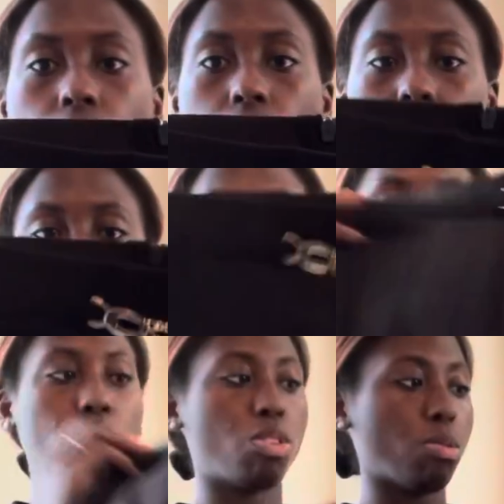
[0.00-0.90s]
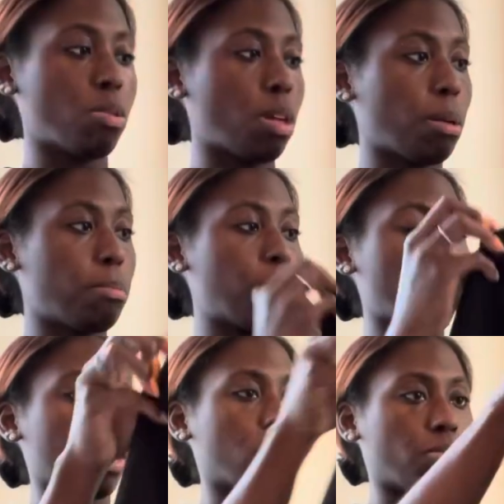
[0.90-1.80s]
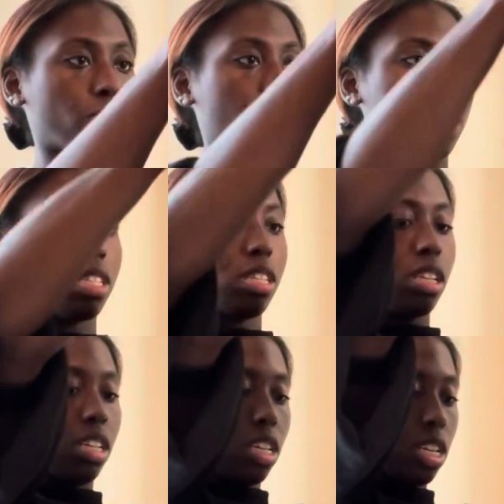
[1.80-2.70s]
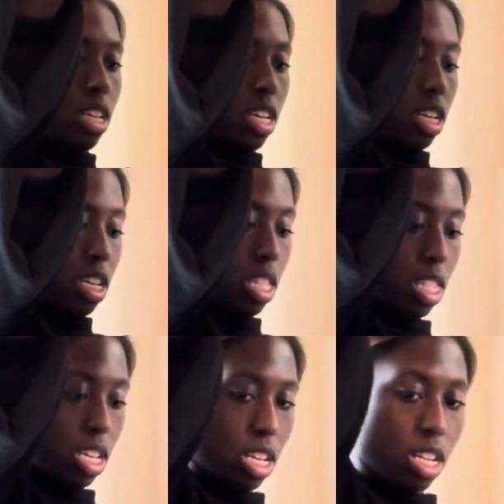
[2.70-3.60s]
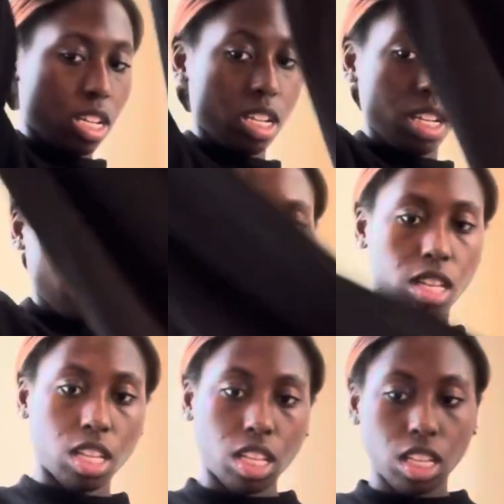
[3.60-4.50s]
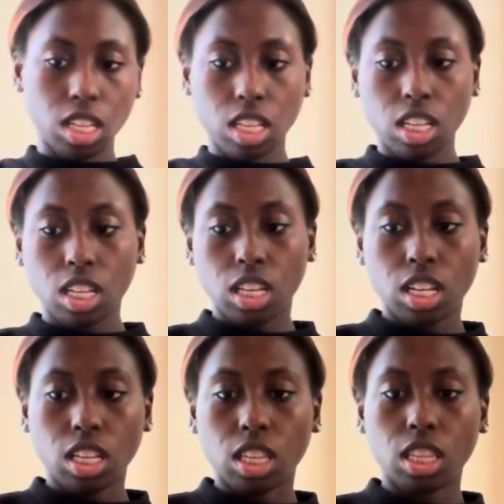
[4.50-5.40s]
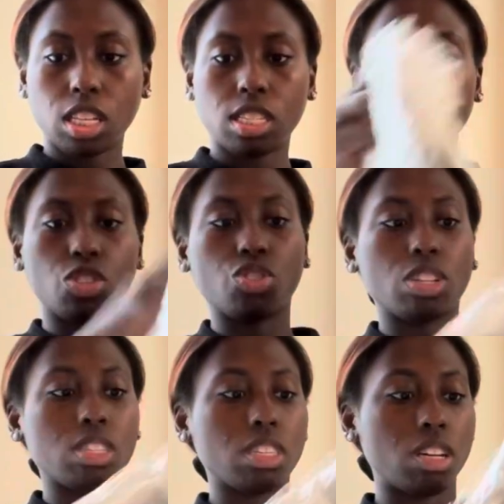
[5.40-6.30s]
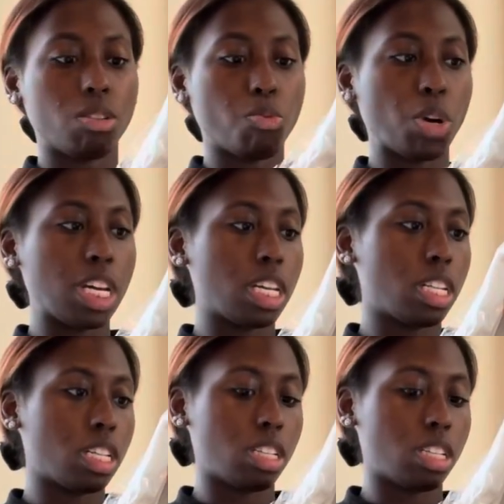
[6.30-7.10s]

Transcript: love that little cute belt at the front. And then this is just a white